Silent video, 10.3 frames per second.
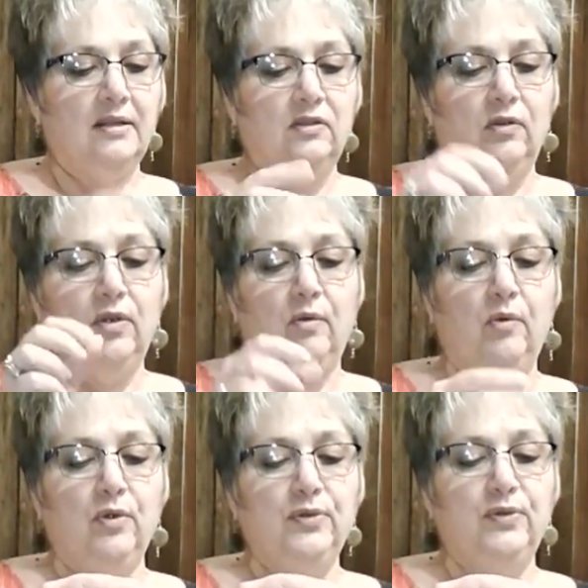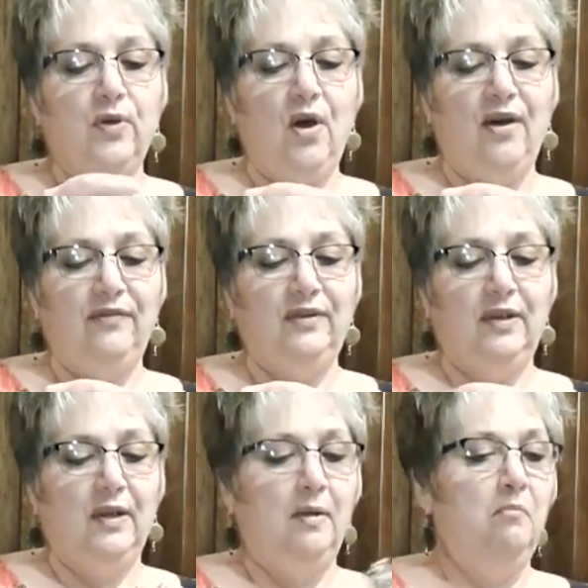so they're real soft.
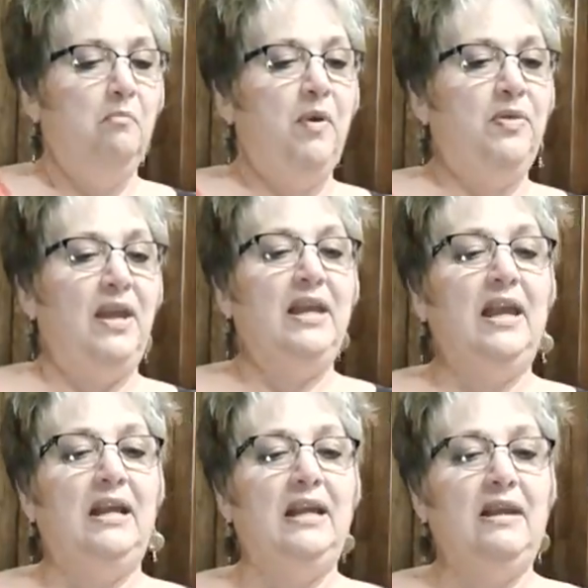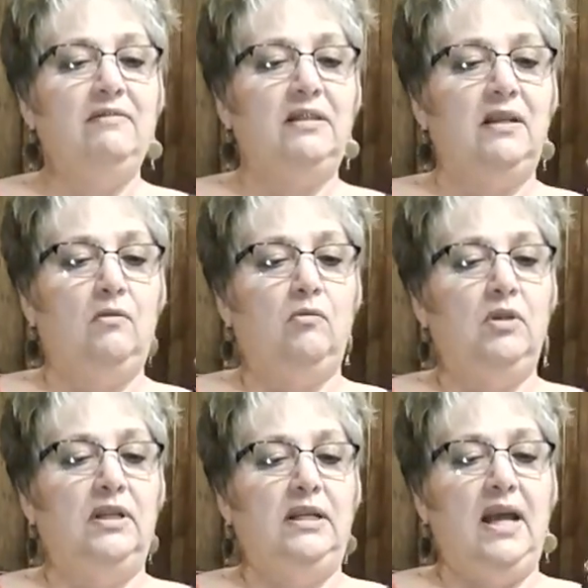But it gives it a
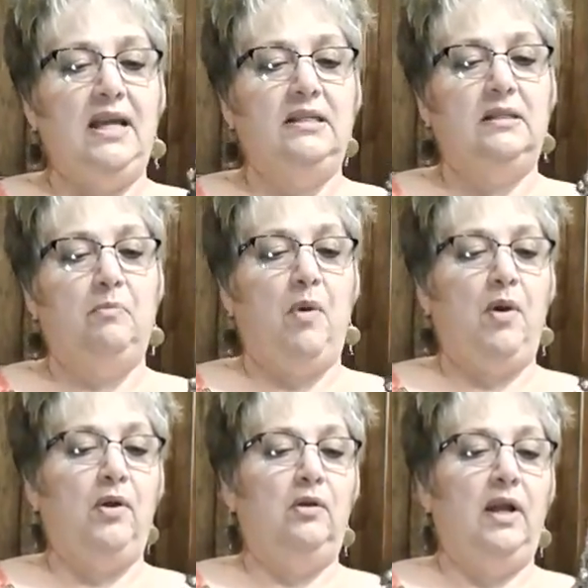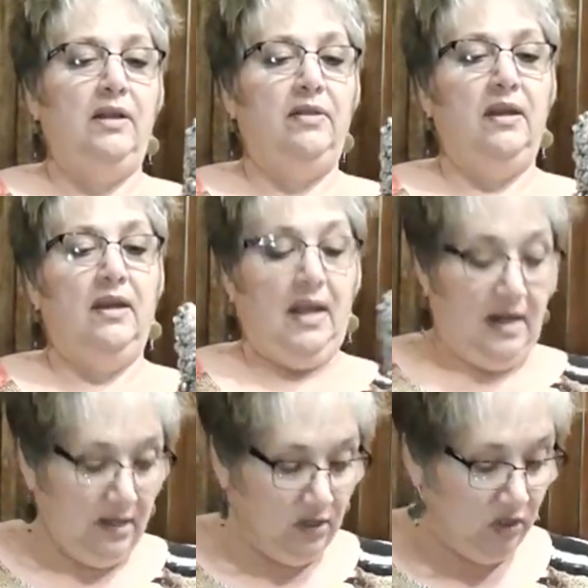really nice sparkle, I think,
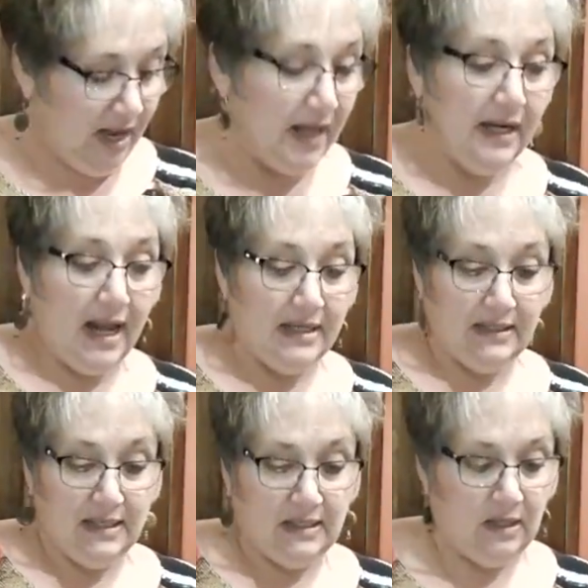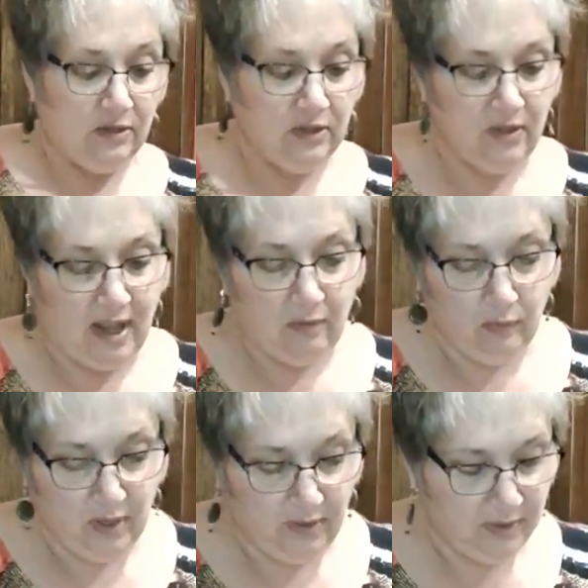and it should add a nice detail to that
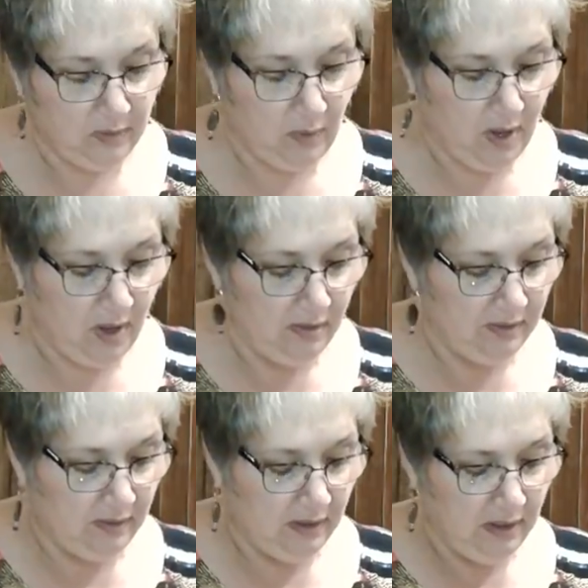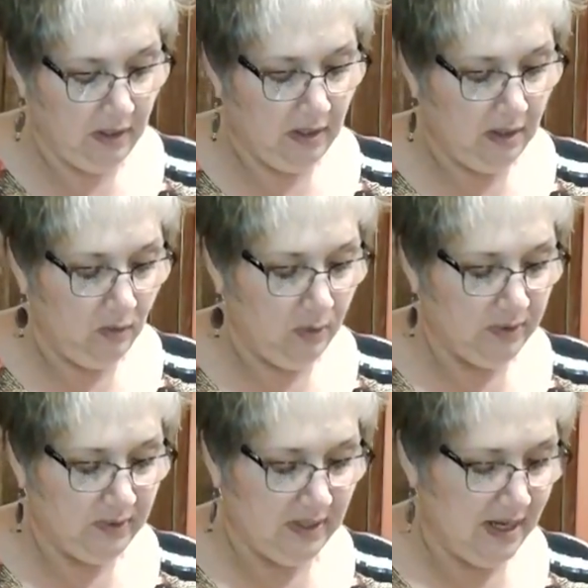wreath as well. We'll
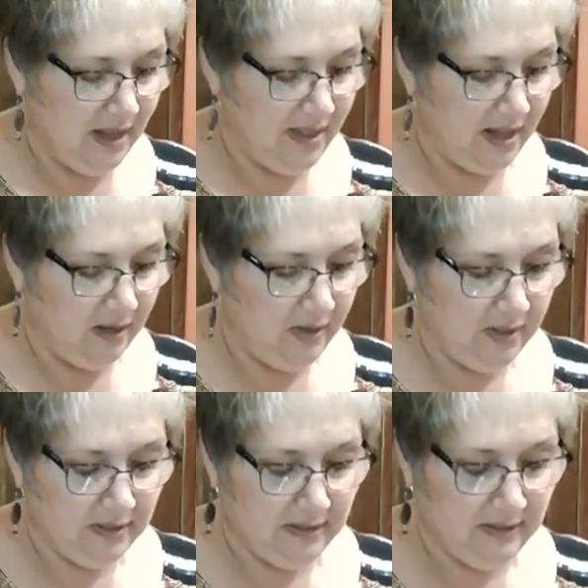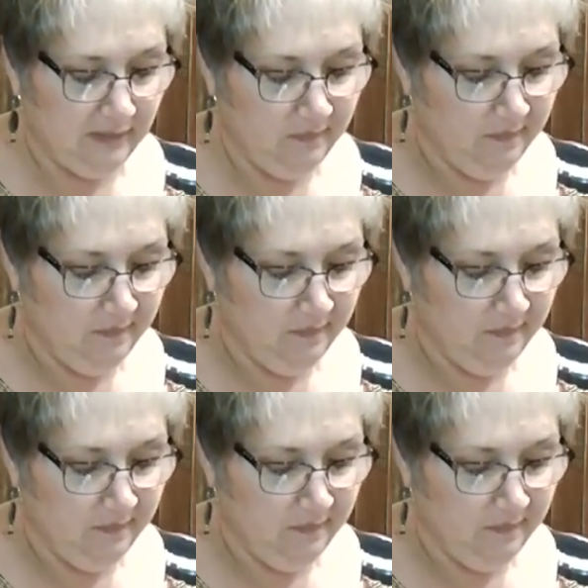see how that looks.